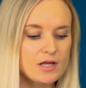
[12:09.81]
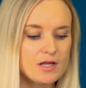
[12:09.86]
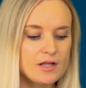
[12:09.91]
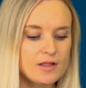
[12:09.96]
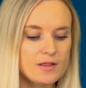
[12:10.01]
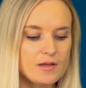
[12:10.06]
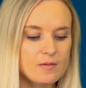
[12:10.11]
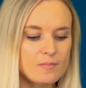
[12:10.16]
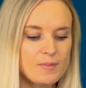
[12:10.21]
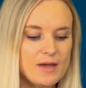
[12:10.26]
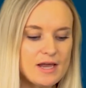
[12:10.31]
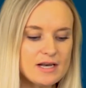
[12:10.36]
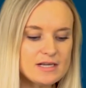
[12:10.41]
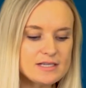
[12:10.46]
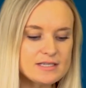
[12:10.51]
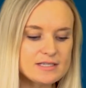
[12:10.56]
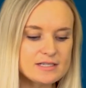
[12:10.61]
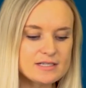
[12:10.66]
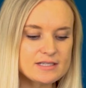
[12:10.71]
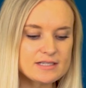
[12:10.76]
The impeller
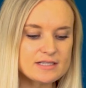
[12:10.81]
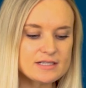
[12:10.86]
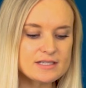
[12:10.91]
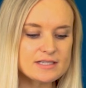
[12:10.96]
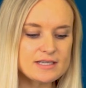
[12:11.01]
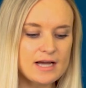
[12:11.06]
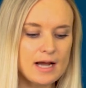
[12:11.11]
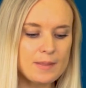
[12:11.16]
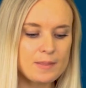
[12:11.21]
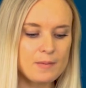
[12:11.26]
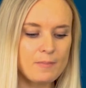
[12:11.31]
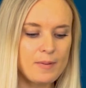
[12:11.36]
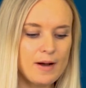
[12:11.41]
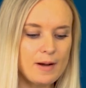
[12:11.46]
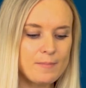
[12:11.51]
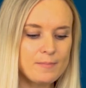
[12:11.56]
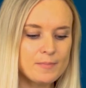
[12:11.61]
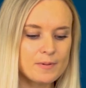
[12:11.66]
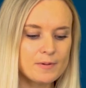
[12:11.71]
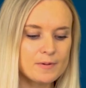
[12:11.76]
sits inside the
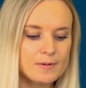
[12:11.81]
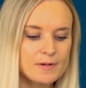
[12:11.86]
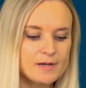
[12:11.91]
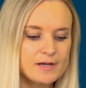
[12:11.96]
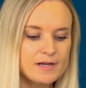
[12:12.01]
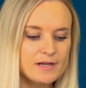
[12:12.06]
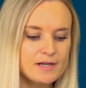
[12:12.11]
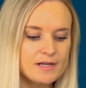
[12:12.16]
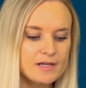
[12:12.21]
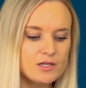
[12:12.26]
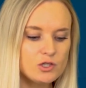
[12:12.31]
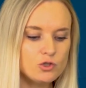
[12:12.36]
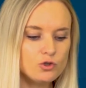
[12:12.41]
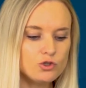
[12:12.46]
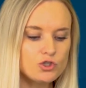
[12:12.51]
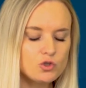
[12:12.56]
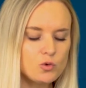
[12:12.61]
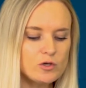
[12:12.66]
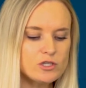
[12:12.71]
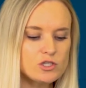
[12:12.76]
pump. You
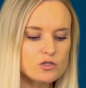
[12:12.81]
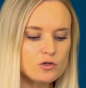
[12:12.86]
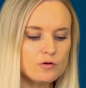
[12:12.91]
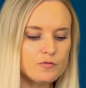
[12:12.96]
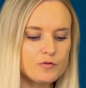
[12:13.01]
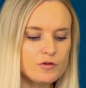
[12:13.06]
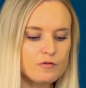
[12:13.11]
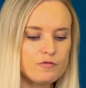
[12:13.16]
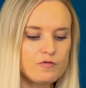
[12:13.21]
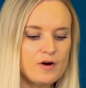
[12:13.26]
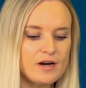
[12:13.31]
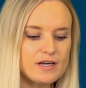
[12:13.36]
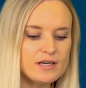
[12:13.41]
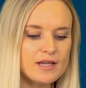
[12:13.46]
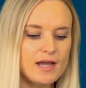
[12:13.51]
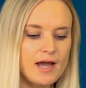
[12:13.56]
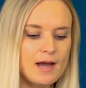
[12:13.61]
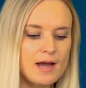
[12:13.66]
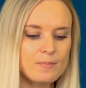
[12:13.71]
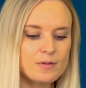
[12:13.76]
twist off the front
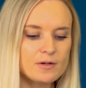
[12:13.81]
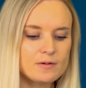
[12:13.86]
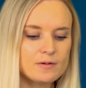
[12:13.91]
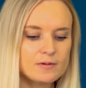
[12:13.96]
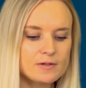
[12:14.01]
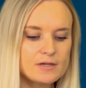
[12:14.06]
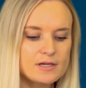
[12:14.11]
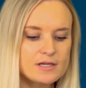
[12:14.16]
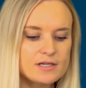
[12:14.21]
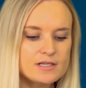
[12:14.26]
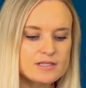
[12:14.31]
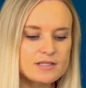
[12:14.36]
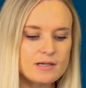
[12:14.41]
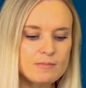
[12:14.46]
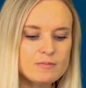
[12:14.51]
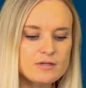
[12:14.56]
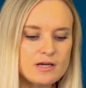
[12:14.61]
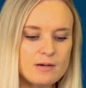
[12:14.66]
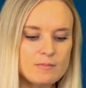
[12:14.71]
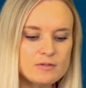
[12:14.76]
cap.
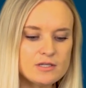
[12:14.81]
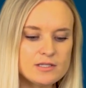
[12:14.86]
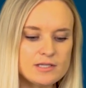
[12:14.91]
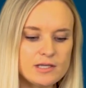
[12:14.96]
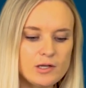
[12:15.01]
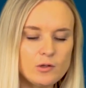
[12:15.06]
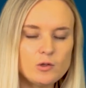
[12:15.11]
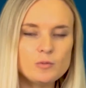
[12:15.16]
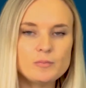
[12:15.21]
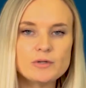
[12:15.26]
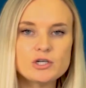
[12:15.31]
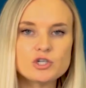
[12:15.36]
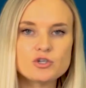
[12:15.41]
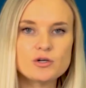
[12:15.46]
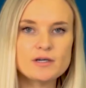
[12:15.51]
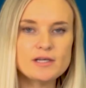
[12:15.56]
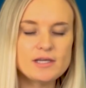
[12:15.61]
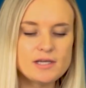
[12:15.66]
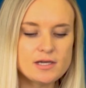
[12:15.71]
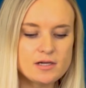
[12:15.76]
Sometimes it's a little bit
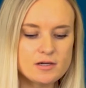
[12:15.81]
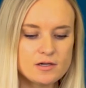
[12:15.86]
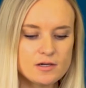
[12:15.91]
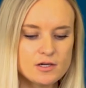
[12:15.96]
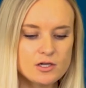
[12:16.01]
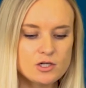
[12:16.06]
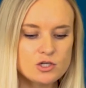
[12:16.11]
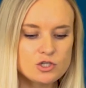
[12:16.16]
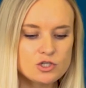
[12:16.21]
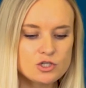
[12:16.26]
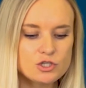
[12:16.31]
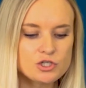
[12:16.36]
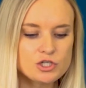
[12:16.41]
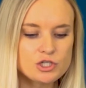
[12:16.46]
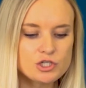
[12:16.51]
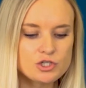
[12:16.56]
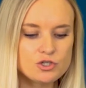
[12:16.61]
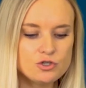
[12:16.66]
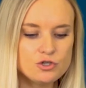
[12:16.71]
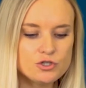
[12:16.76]
tricky, so
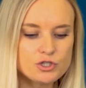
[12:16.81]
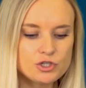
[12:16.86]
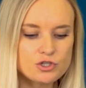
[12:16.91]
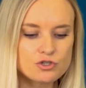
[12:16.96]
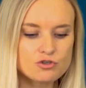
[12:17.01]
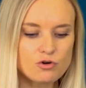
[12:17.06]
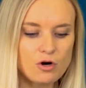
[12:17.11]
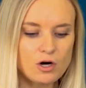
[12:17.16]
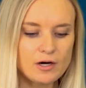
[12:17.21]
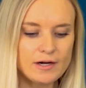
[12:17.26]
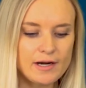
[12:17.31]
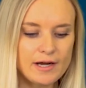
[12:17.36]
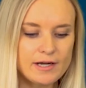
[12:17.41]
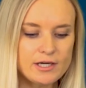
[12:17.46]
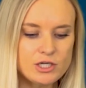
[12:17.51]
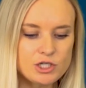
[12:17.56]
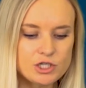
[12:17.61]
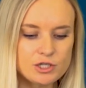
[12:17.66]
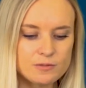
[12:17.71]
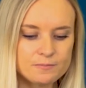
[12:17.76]
just use a strong
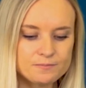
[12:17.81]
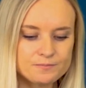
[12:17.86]
nudge.